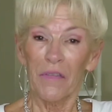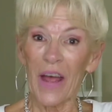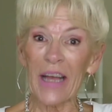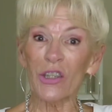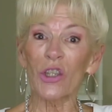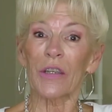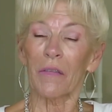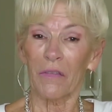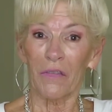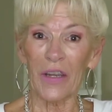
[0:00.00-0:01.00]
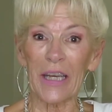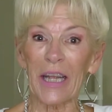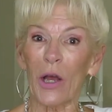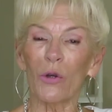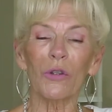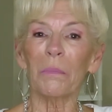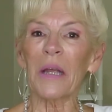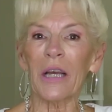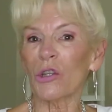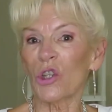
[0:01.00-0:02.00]
fashion videos
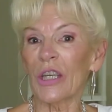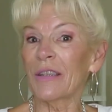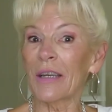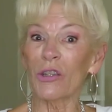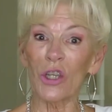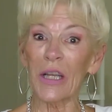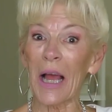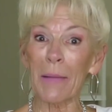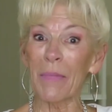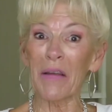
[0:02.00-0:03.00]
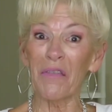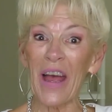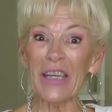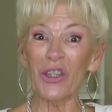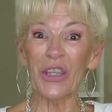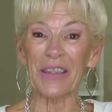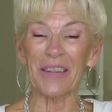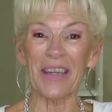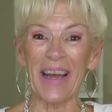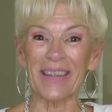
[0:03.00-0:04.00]
because she said she liked my fashion
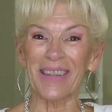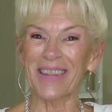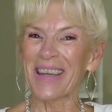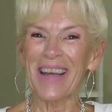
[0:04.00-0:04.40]
sense.